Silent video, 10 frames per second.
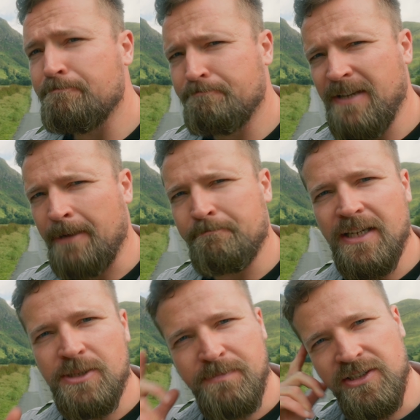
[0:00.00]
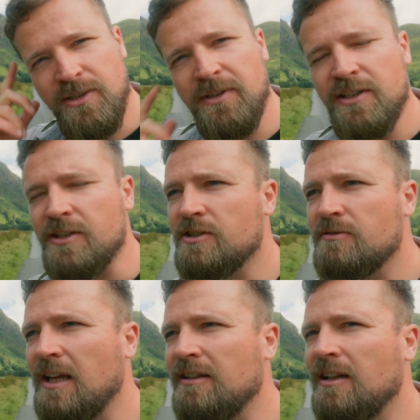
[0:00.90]
yeah, it's been something that's
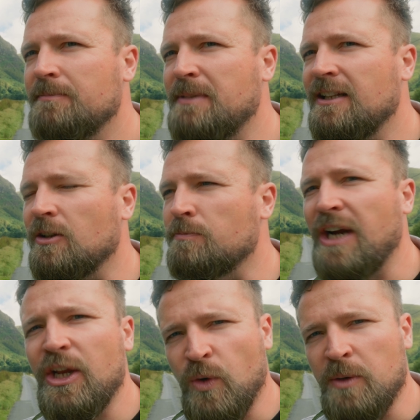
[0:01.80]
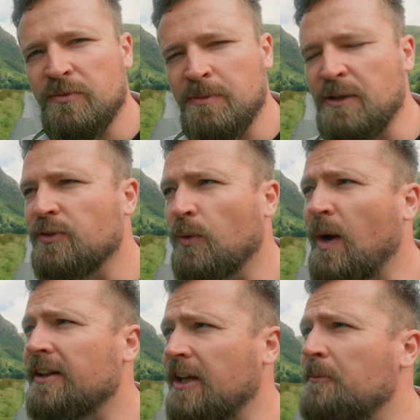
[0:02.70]
been a little brainworm for me for a
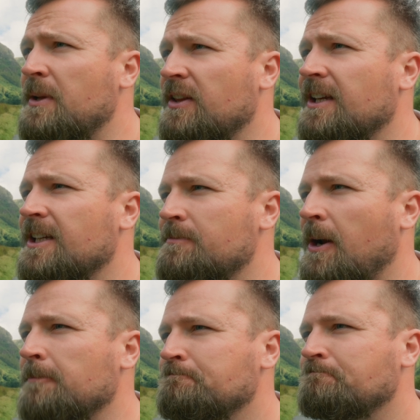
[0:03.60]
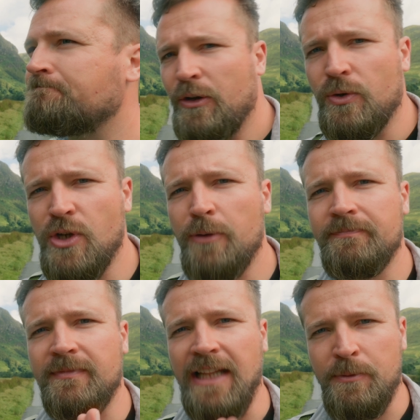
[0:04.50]
while now. I've been thinking about. And also,
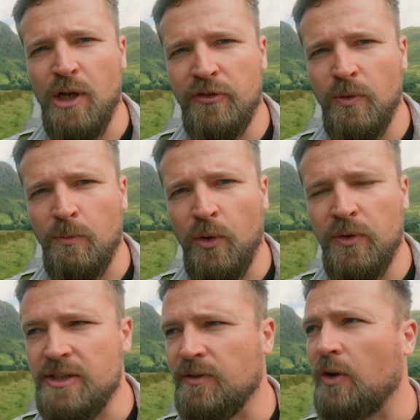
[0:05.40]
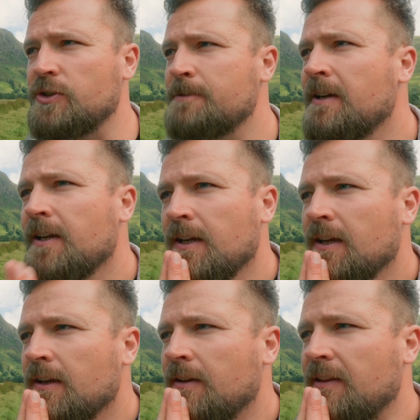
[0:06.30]
let me know if you want more of these vlogs.
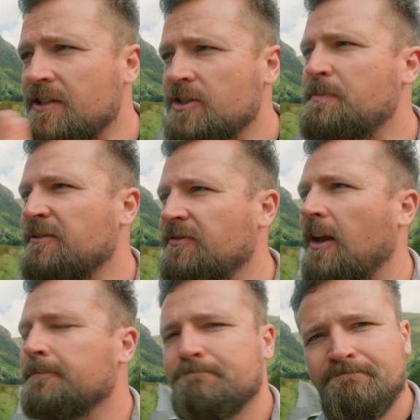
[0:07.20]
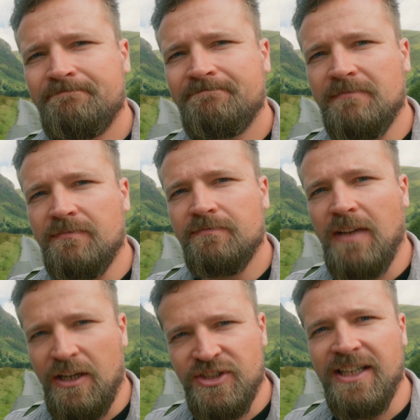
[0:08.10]
This has been fun.
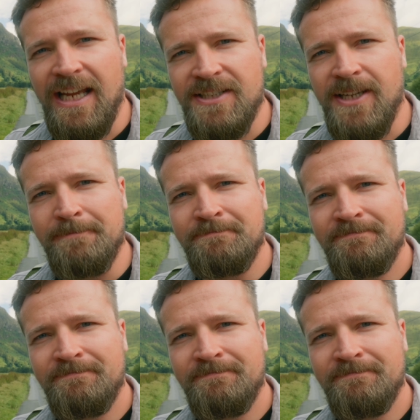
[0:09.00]
I'll see you next time.